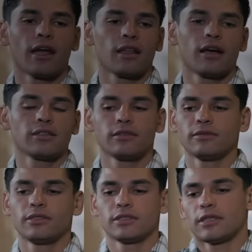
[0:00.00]
I lost, it
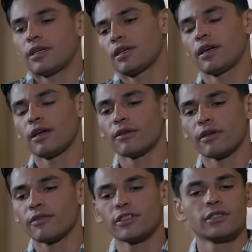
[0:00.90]
was just like, I don't
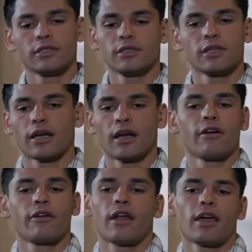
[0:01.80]
give a shit like I,
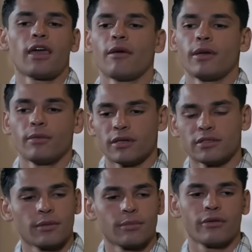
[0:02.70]
already, I came in with a
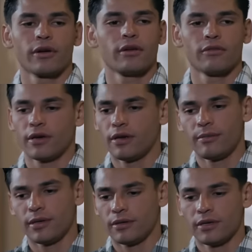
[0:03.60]
separated
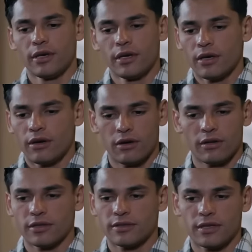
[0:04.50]
rib and all
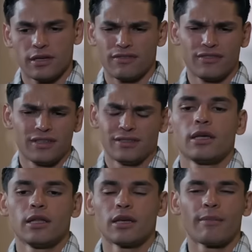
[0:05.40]
this stuff. And
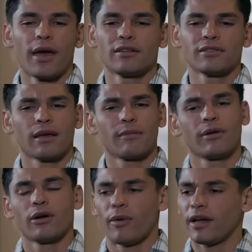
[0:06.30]
looking back, it's like,
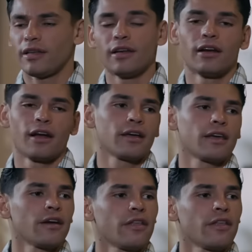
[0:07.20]
bro, why didn't I care?